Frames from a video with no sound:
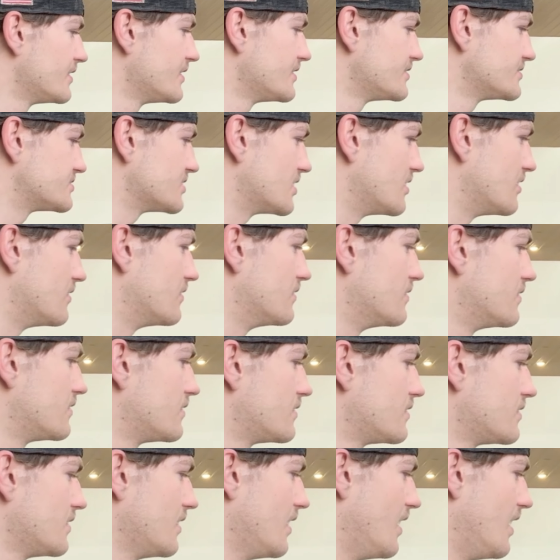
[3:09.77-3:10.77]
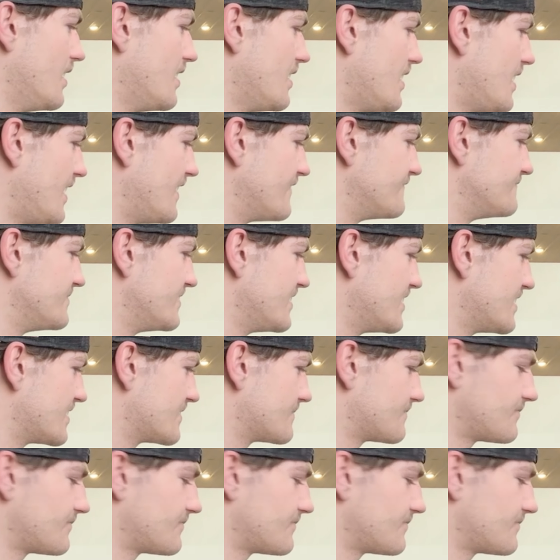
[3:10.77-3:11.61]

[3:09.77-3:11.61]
So I've been